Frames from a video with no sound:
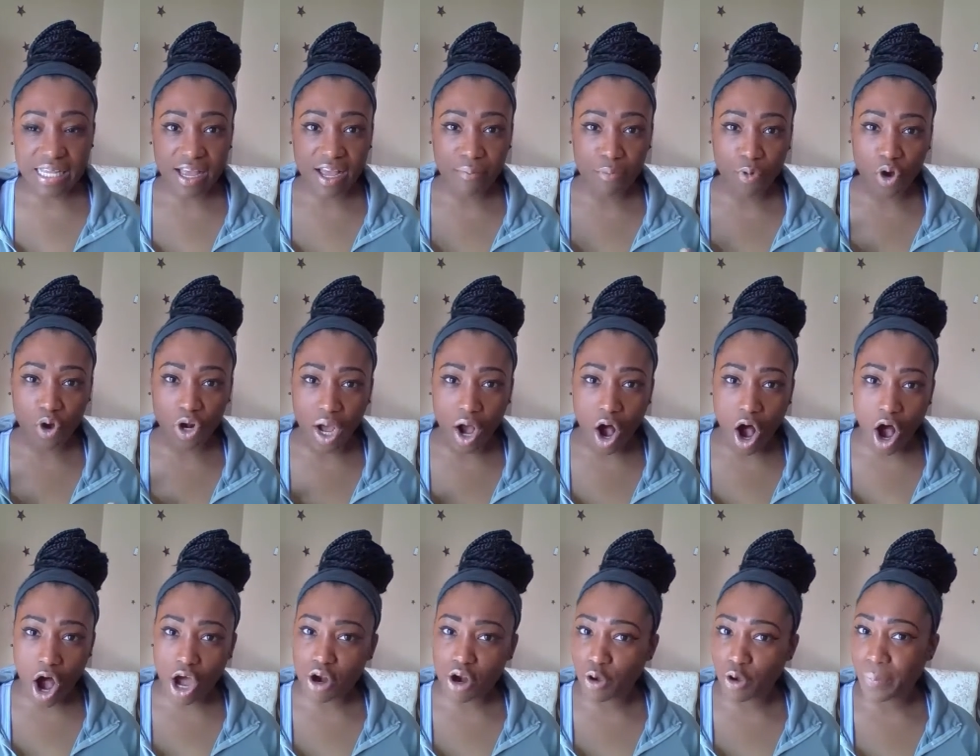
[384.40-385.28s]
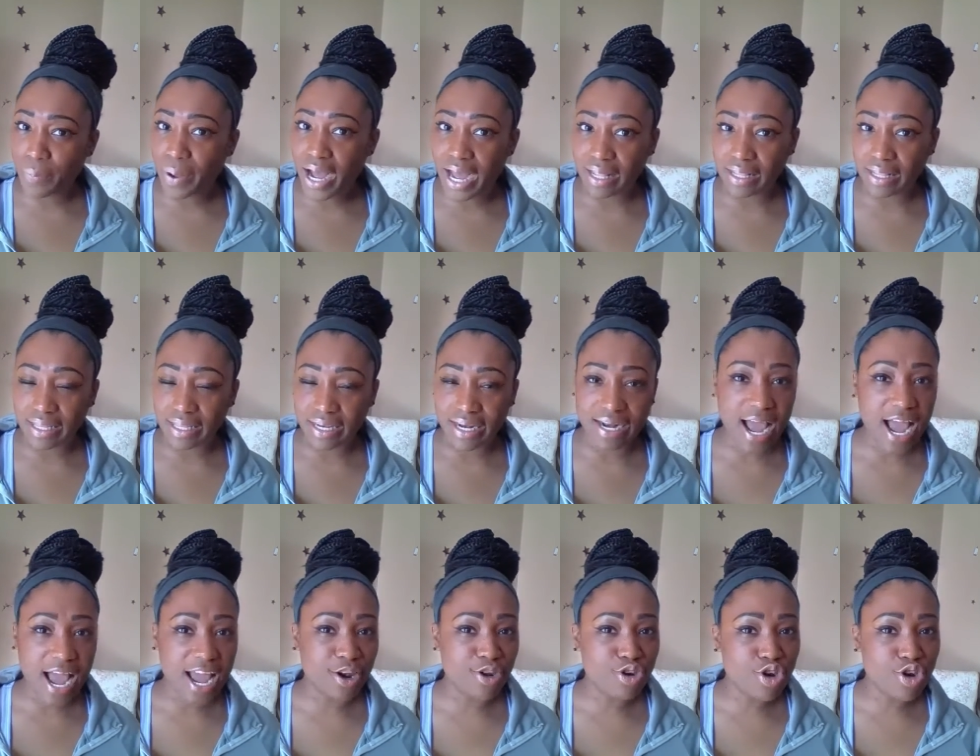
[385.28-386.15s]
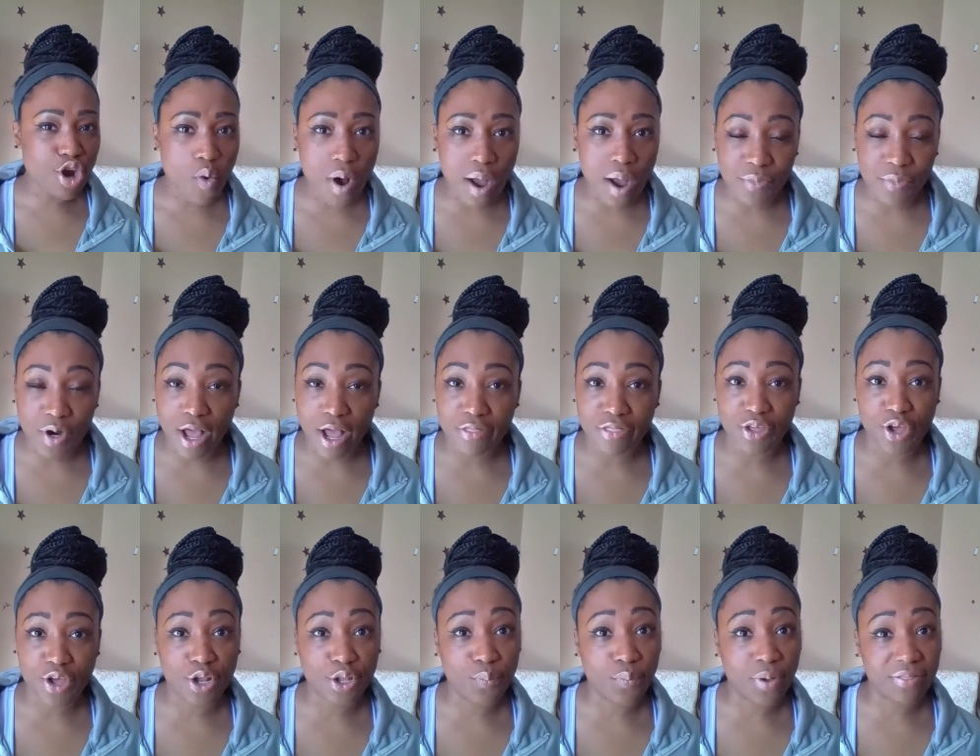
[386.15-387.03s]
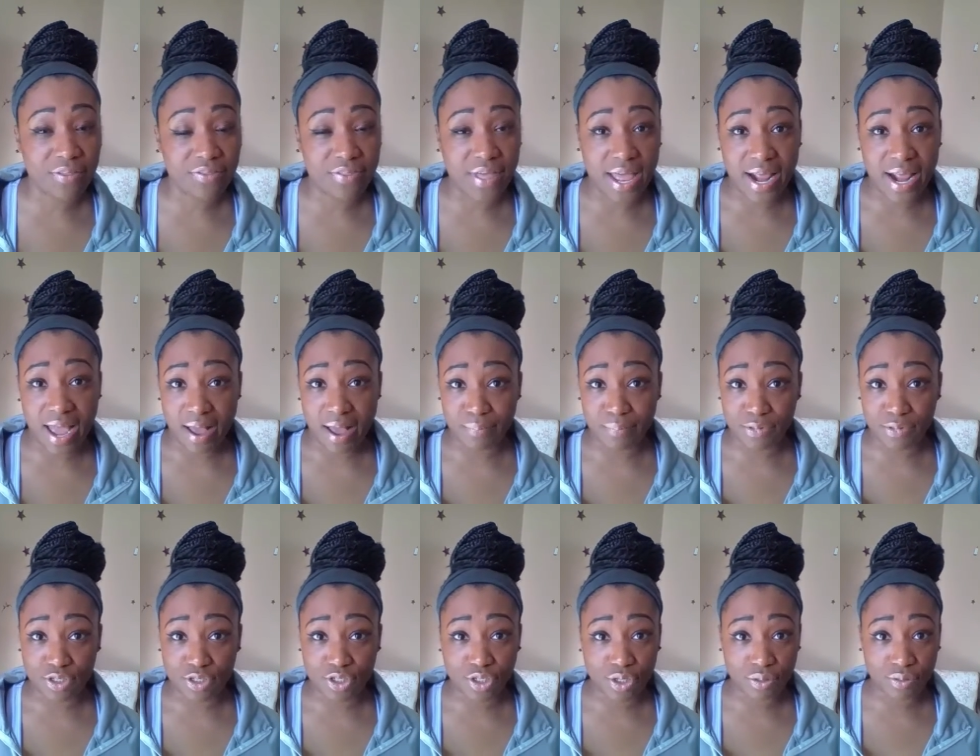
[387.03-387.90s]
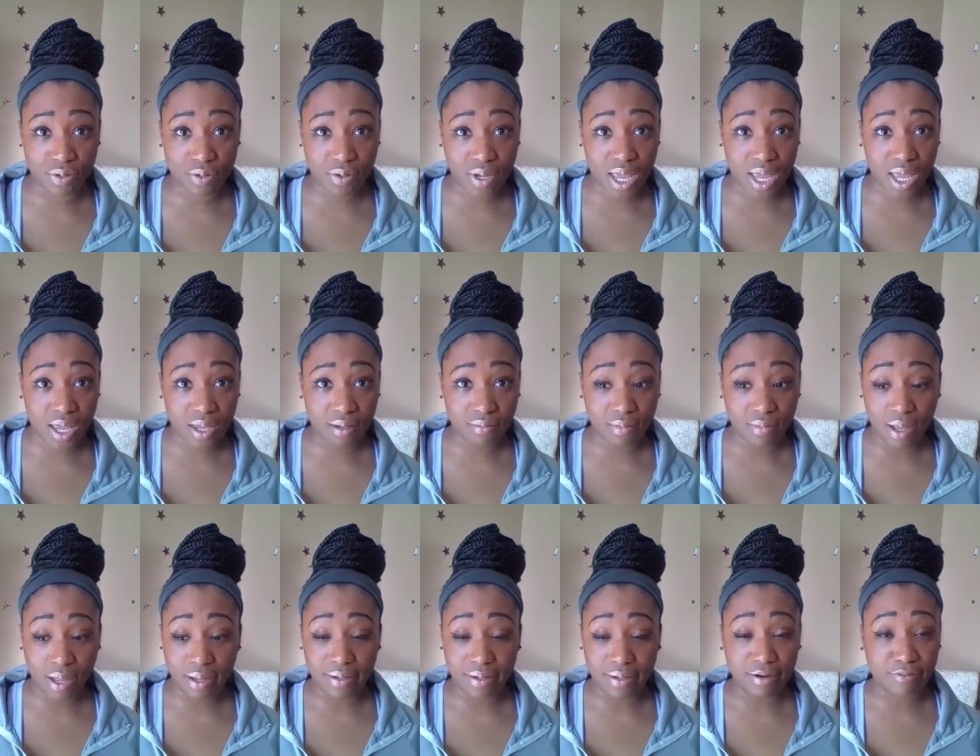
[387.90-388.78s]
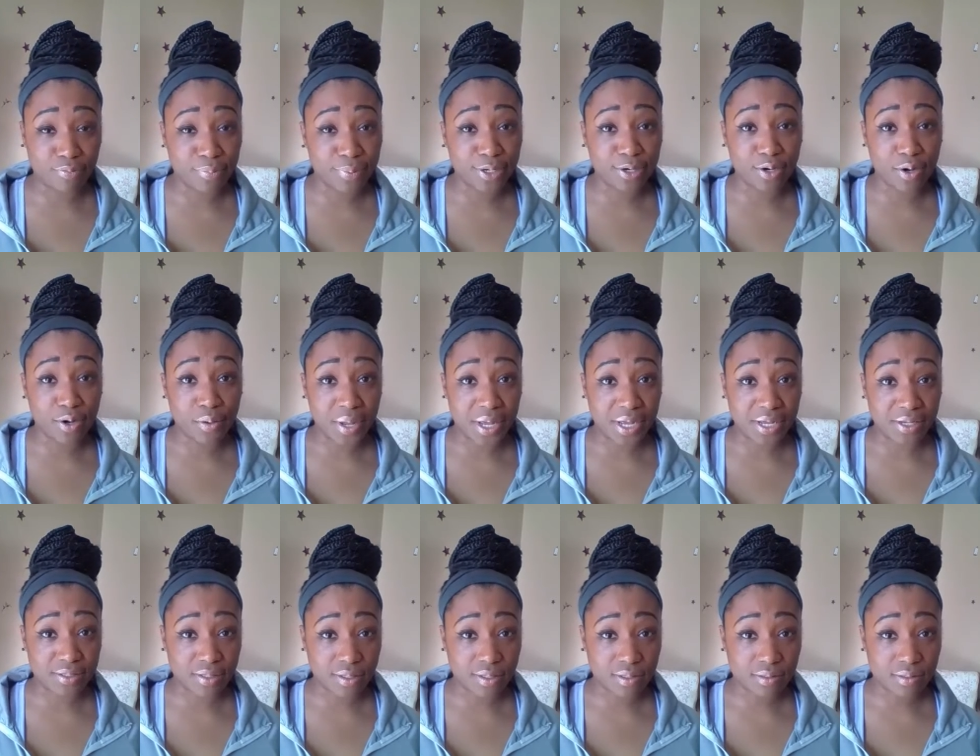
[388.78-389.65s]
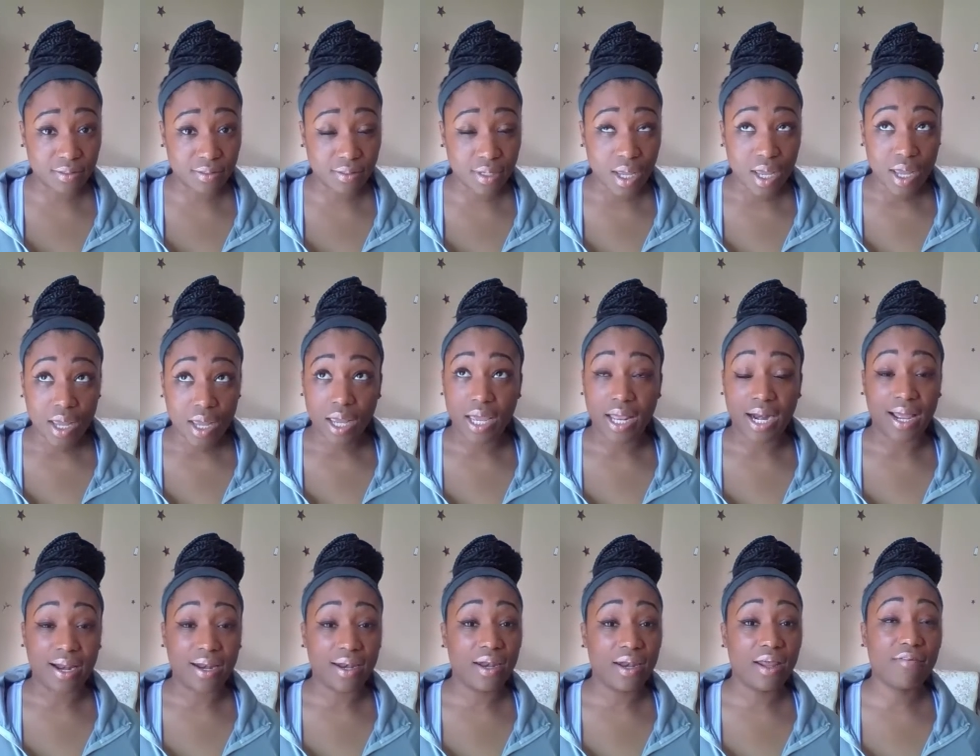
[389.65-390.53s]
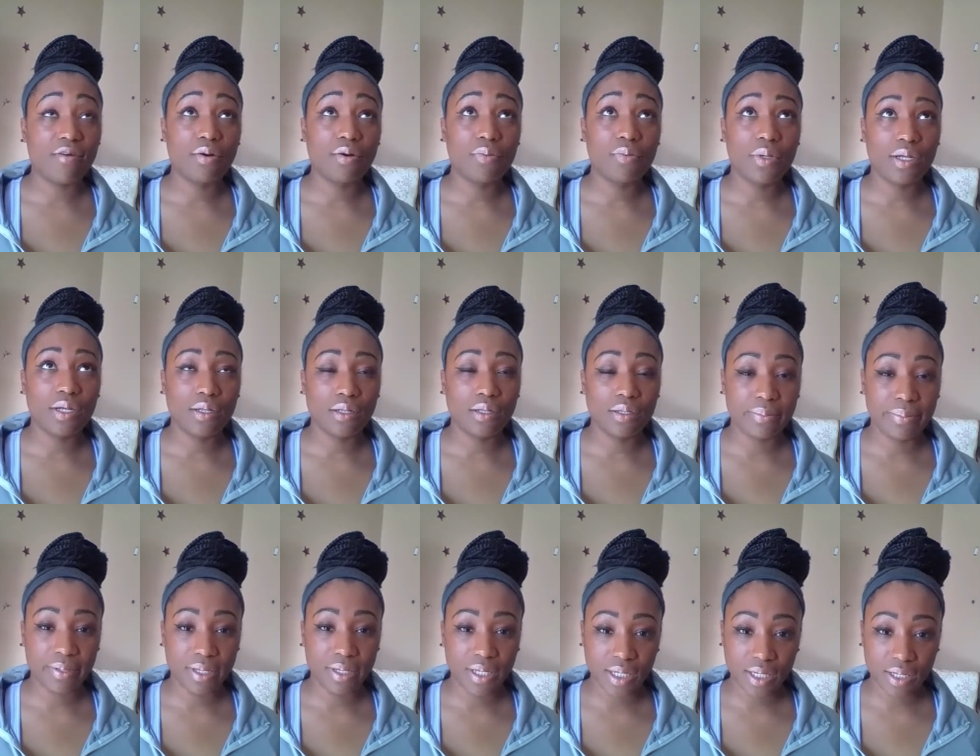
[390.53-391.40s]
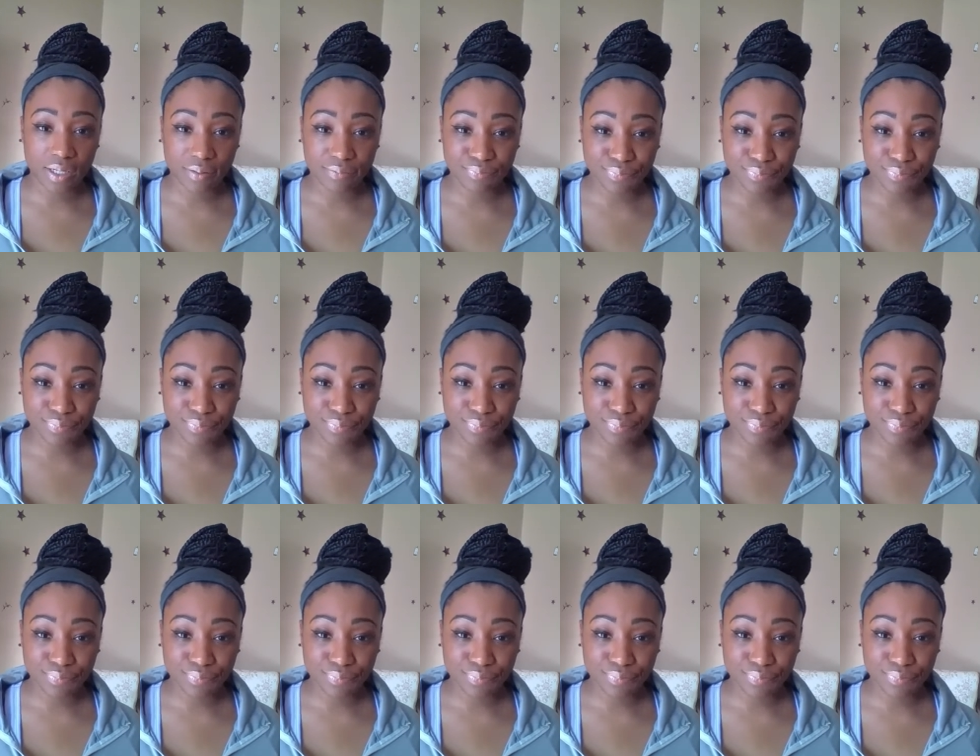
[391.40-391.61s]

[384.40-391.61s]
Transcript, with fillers: I'm on autopilot, and I know I'm not the only one that that happens to, okay? I ain't never been in no accidents, and I never will be,